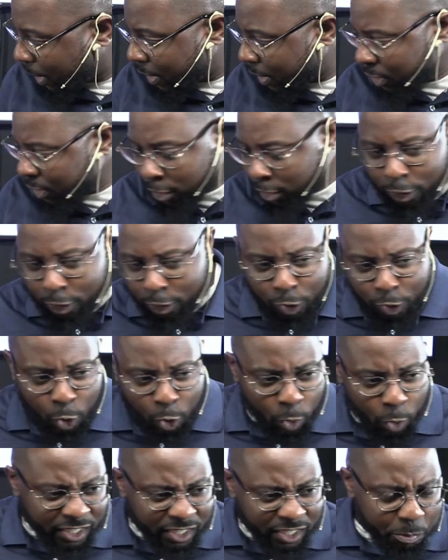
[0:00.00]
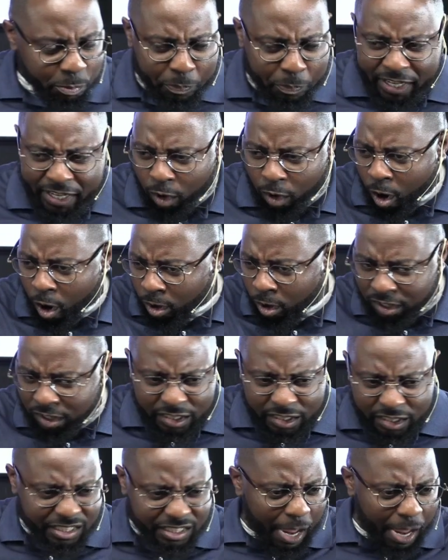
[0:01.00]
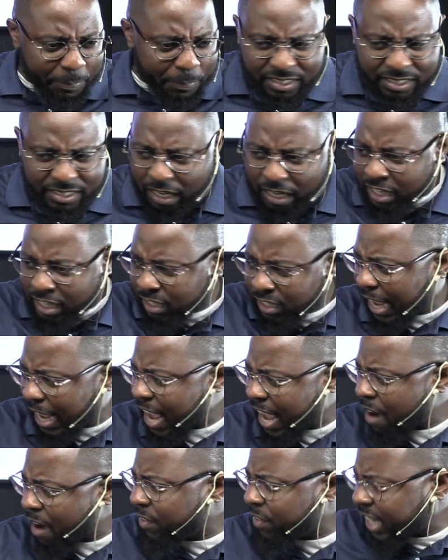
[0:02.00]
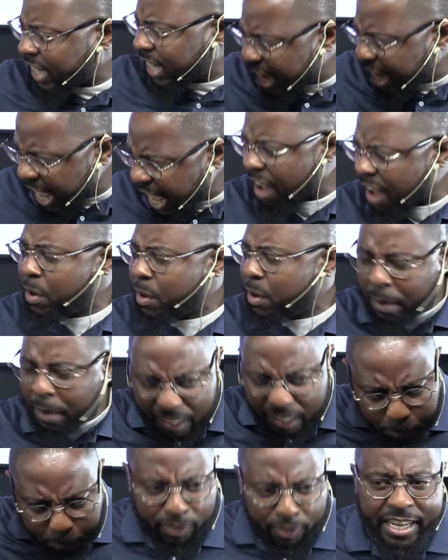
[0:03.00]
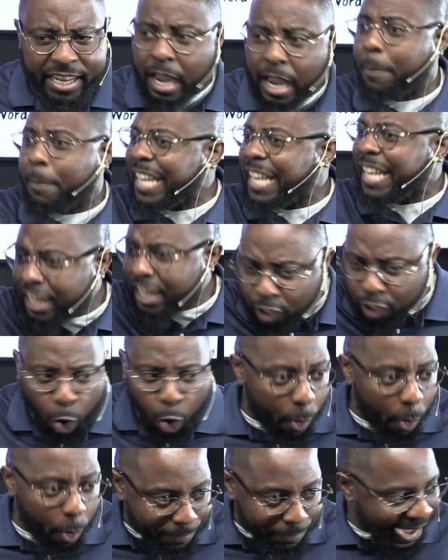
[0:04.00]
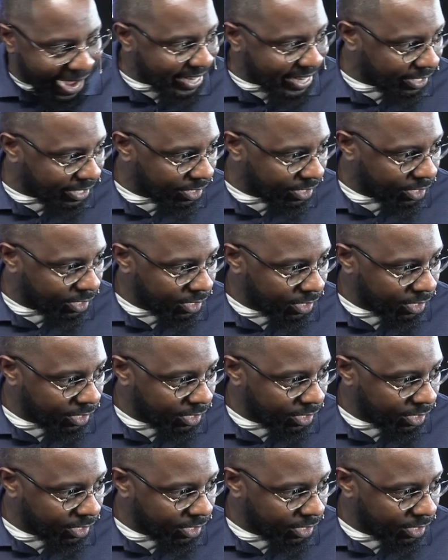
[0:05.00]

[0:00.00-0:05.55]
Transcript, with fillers: And it's the dude, he's speaking all these topics that he's like, everything everybody bring up, he know about it.